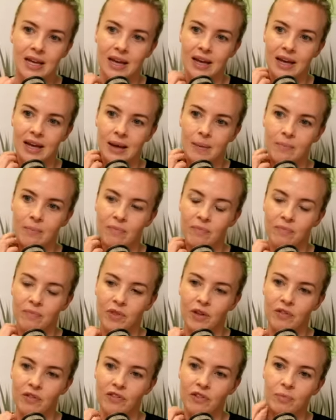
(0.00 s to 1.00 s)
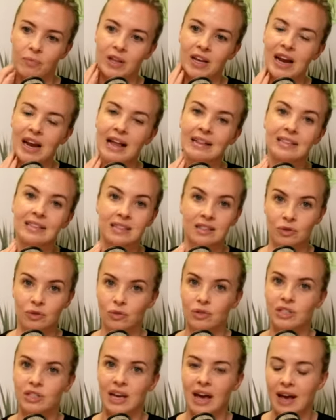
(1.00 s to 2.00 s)
from the analysis
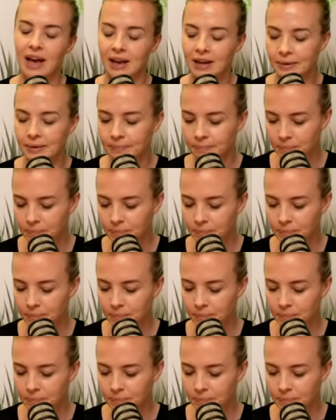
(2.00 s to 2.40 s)
on Sky.